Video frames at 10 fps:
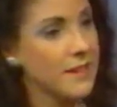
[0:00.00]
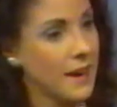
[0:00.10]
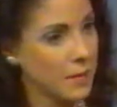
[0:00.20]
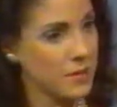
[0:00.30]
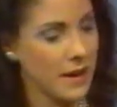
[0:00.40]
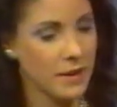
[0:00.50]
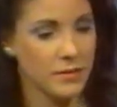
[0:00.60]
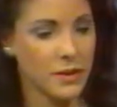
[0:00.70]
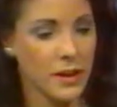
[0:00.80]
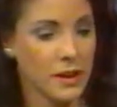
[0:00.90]
That helps
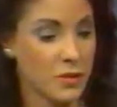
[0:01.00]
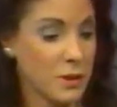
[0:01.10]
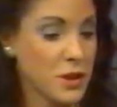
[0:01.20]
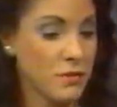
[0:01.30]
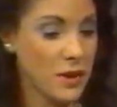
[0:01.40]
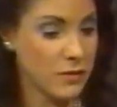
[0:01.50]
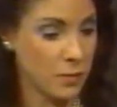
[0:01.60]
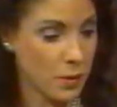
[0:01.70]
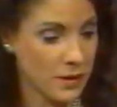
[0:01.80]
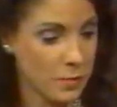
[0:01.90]
out, especially if you
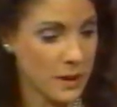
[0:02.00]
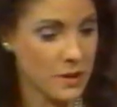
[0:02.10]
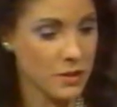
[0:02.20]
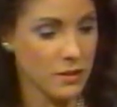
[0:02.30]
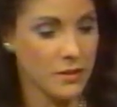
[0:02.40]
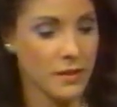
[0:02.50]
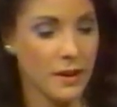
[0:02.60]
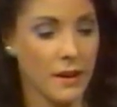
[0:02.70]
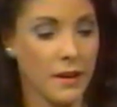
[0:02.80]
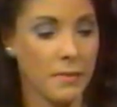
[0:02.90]
have depressed
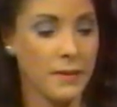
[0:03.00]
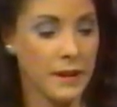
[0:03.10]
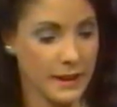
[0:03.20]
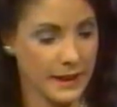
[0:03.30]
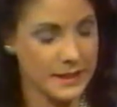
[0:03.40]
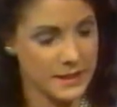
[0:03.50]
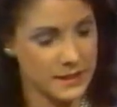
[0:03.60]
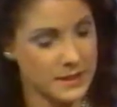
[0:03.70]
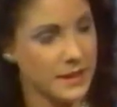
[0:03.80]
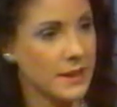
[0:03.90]
patients. Like I
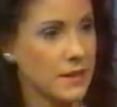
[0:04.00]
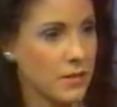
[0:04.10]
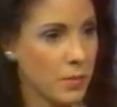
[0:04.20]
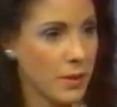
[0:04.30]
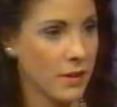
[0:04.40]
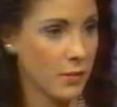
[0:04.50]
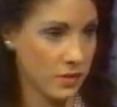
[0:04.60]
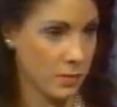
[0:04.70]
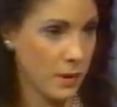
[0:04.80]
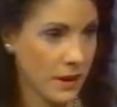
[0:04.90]
said, this lady
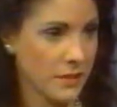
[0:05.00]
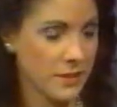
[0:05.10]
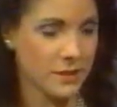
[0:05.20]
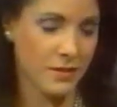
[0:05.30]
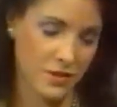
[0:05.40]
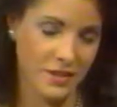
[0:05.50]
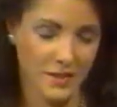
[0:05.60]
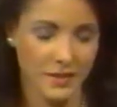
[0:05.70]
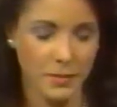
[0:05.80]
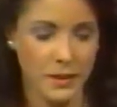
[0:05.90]
was depressed, and
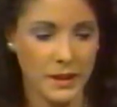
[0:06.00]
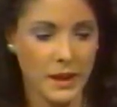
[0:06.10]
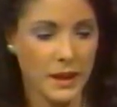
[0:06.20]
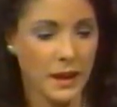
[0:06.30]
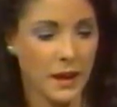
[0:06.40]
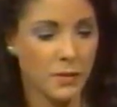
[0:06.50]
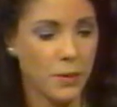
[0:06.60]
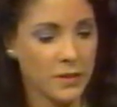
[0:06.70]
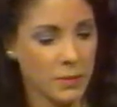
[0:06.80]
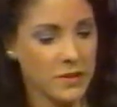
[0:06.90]
still is, but
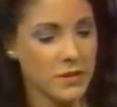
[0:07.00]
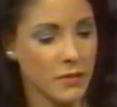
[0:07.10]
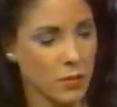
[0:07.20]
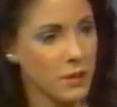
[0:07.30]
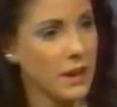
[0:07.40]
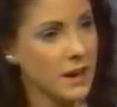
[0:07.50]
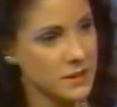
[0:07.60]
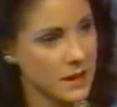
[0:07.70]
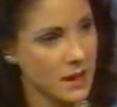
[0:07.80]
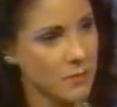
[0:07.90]
depressed patients have a real
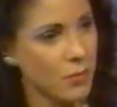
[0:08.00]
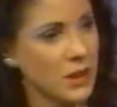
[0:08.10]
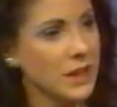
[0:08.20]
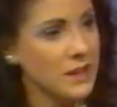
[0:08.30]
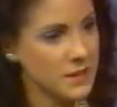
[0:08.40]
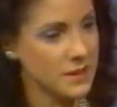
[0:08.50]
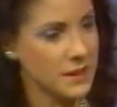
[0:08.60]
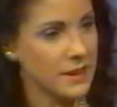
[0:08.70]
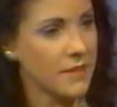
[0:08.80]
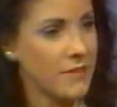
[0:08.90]
hard time
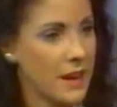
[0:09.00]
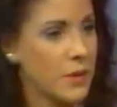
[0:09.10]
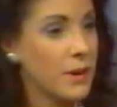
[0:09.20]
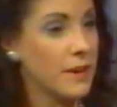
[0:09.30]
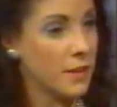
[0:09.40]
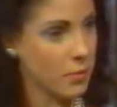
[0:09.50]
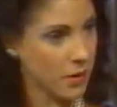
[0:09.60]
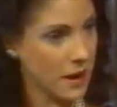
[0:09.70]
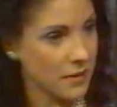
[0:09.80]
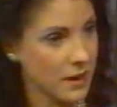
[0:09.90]
realistically evaluating their
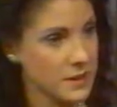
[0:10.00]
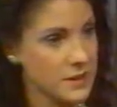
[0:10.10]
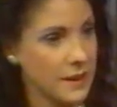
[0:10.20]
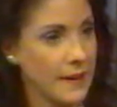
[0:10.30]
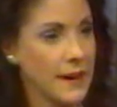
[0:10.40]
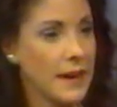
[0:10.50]
progress.